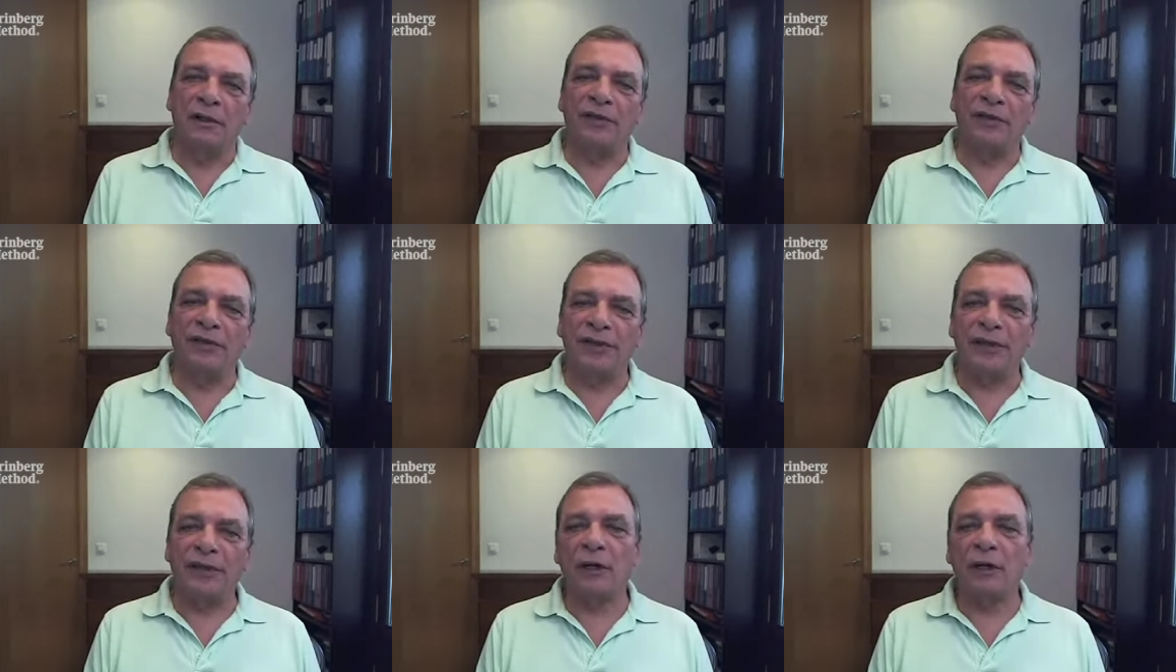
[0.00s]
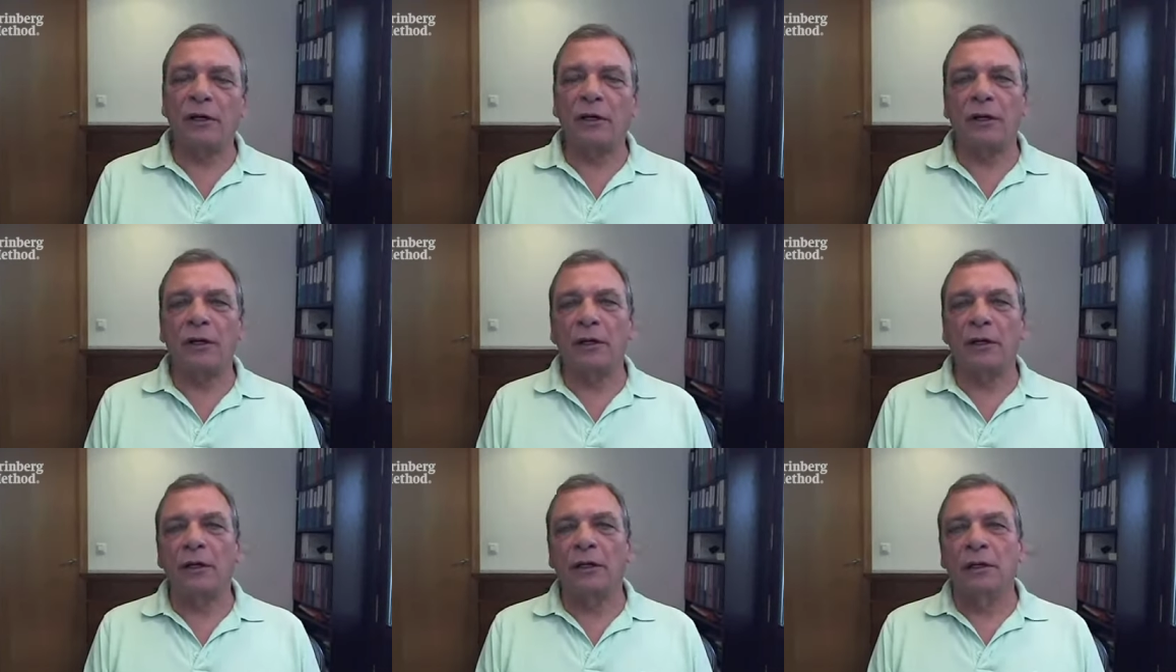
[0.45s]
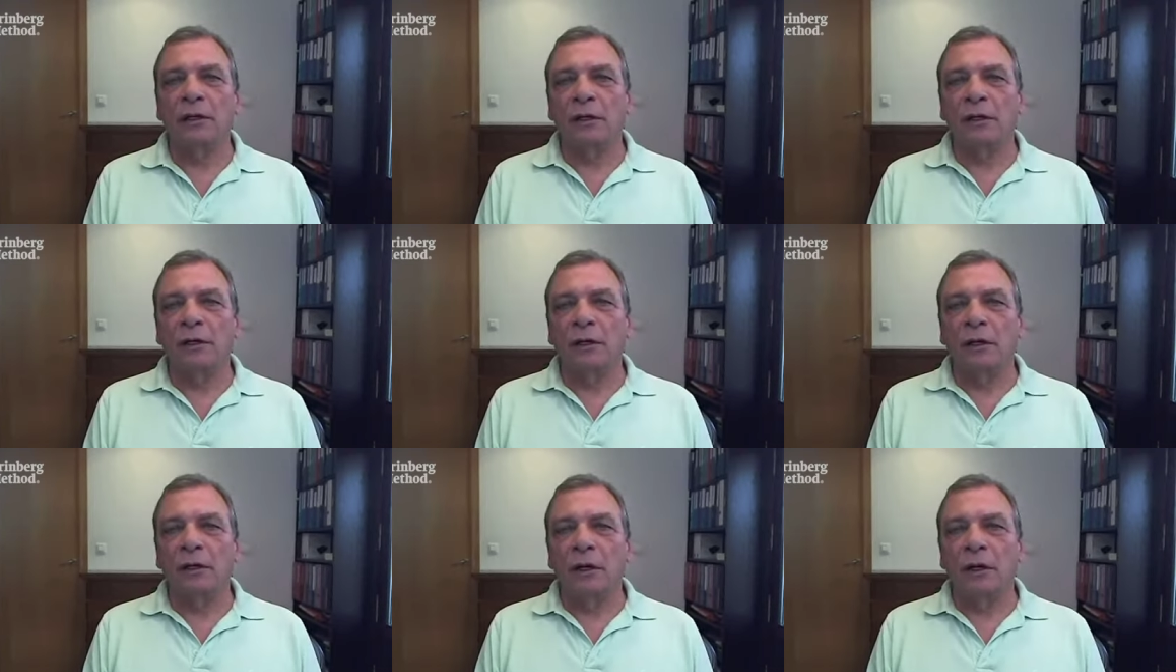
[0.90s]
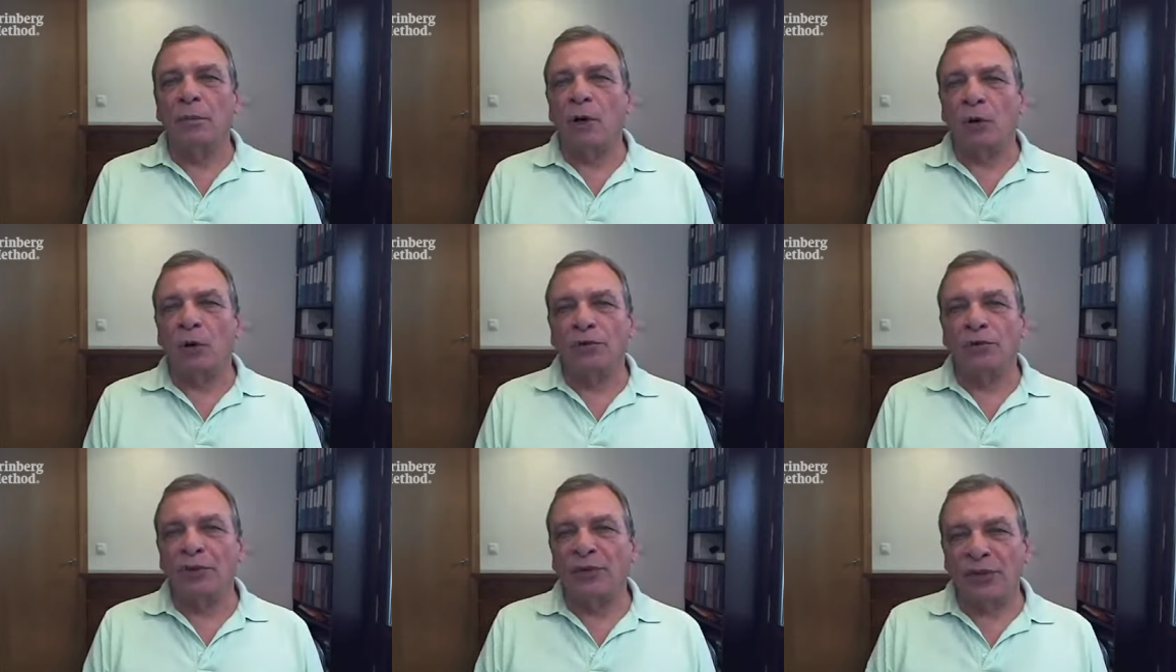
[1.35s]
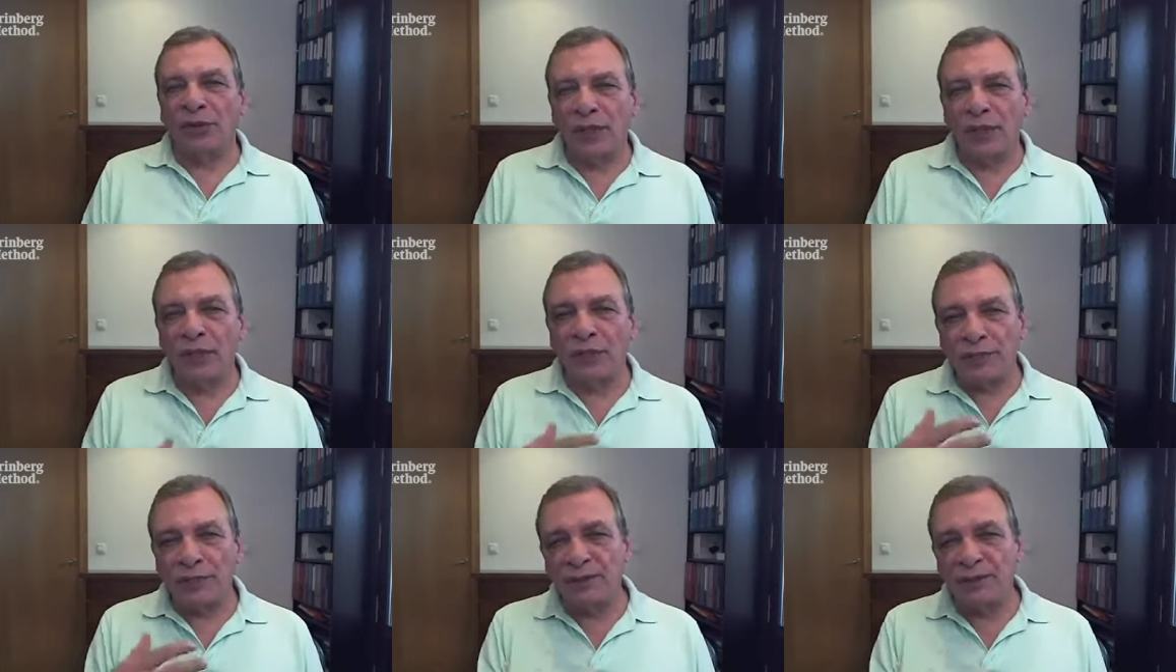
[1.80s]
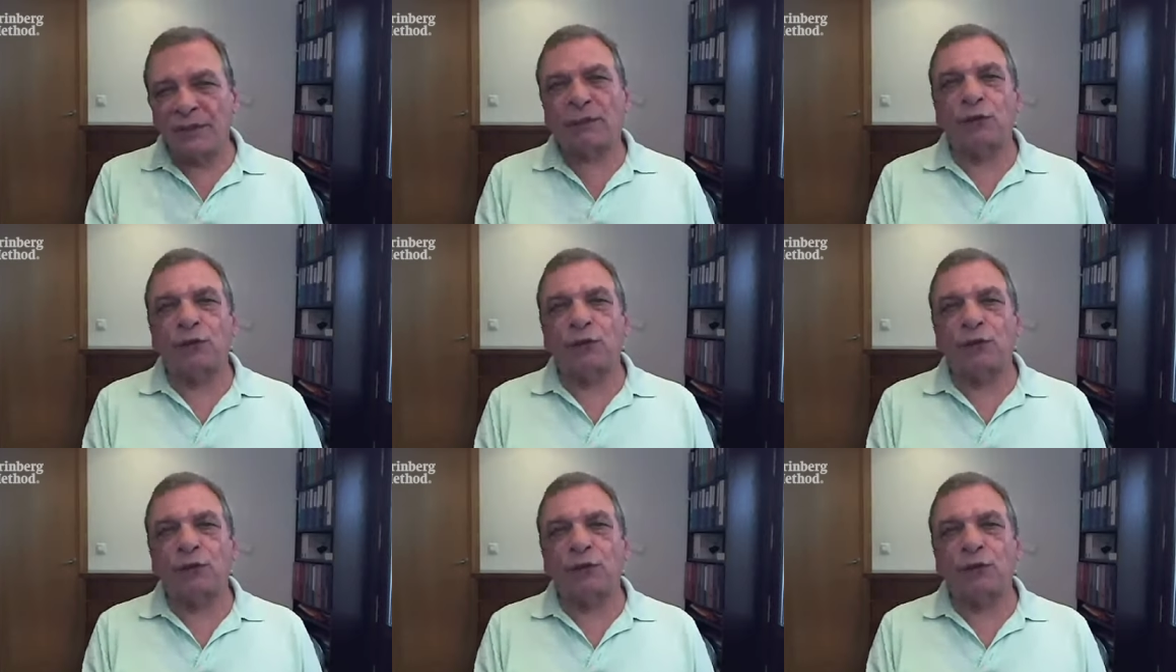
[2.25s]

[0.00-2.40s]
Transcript: And think about the things